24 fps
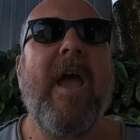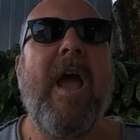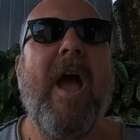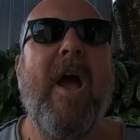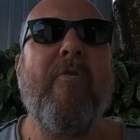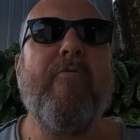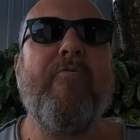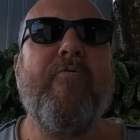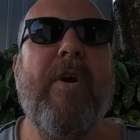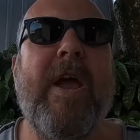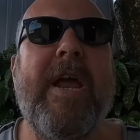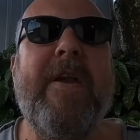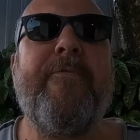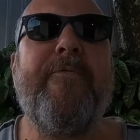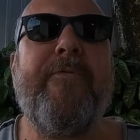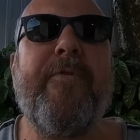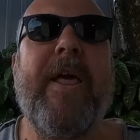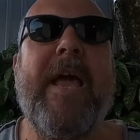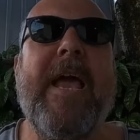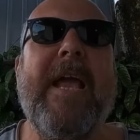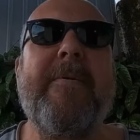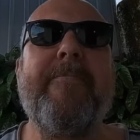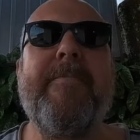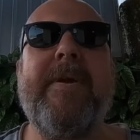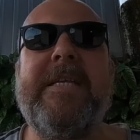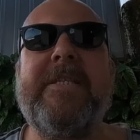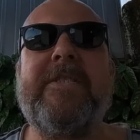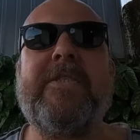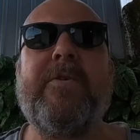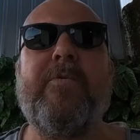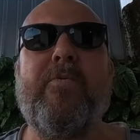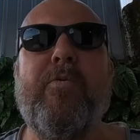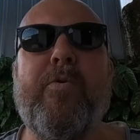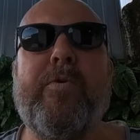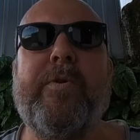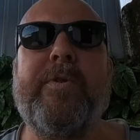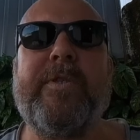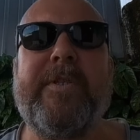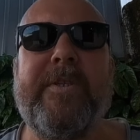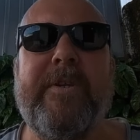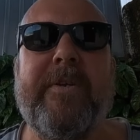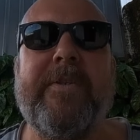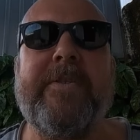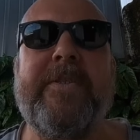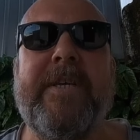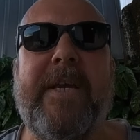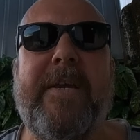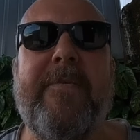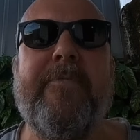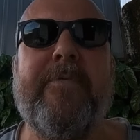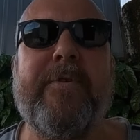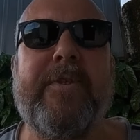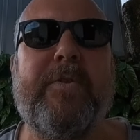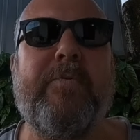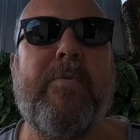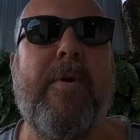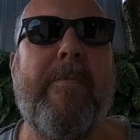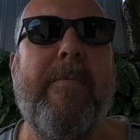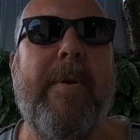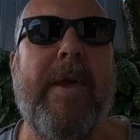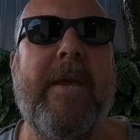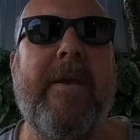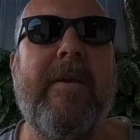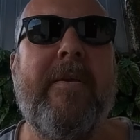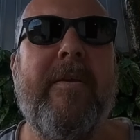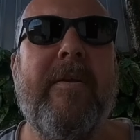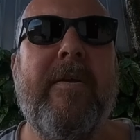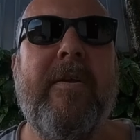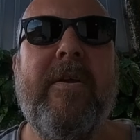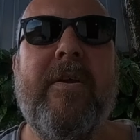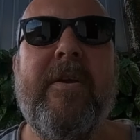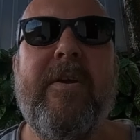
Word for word: A red flag means the water's not safe for swimming.